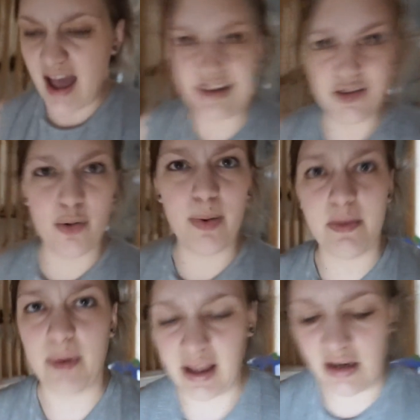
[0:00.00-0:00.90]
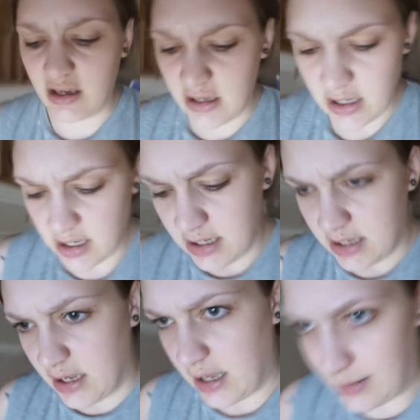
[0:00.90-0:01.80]
had a gallbladder pain,
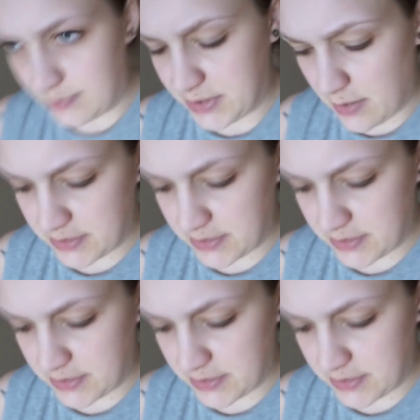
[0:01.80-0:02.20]
so